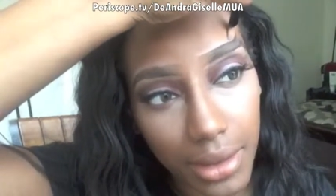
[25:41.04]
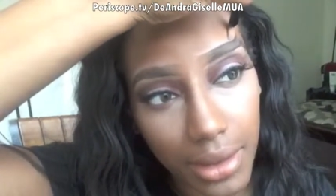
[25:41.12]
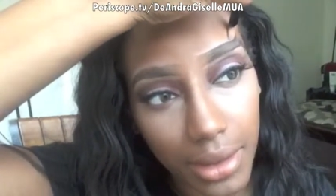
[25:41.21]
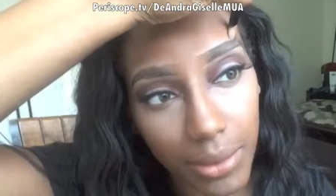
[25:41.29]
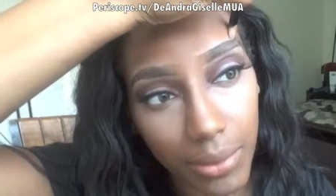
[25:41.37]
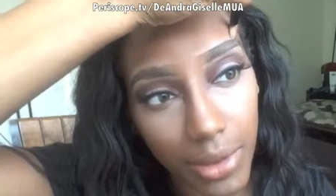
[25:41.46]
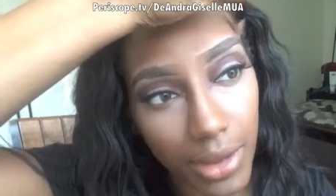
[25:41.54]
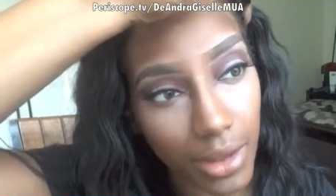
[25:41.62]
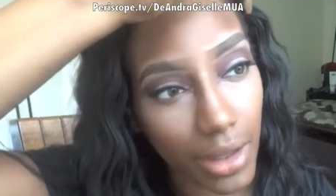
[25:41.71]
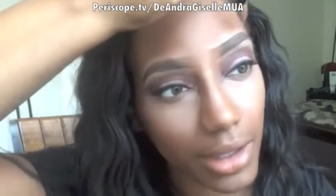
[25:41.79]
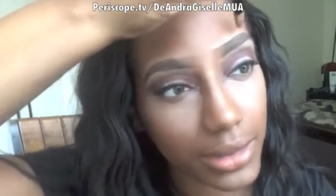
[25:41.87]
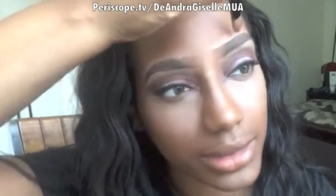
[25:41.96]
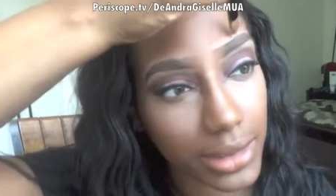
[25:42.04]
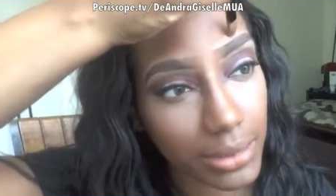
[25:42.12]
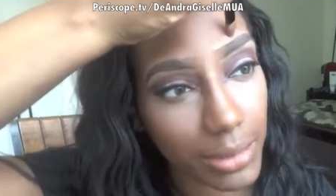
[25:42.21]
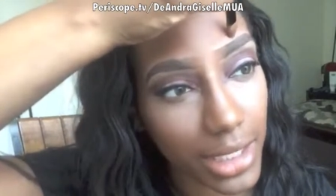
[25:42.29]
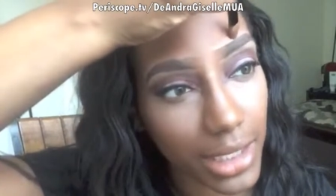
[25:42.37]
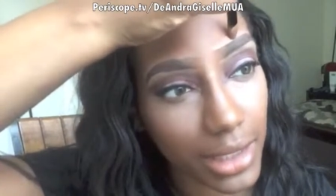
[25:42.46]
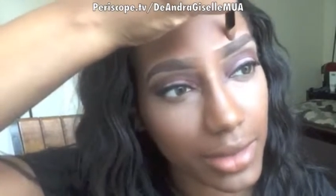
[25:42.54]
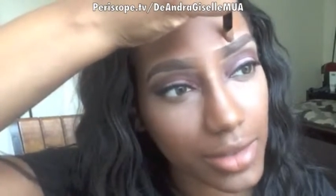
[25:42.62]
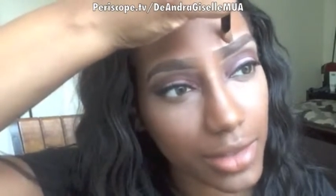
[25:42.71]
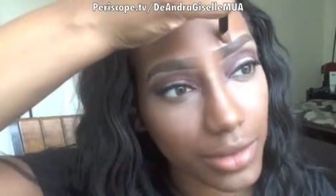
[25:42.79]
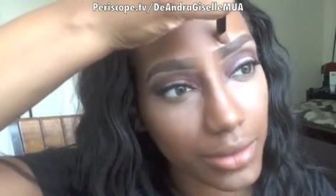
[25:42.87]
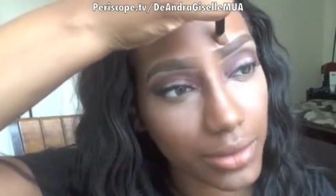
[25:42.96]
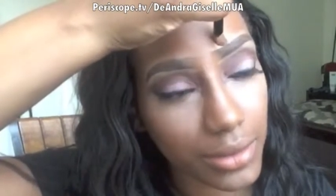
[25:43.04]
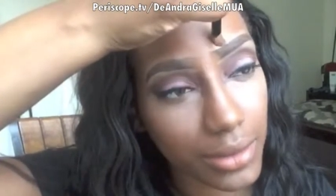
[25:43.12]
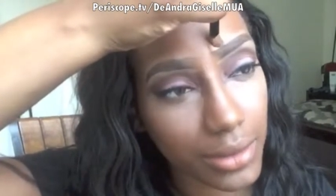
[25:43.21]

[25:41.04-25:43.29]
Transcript: and work hard to make it to.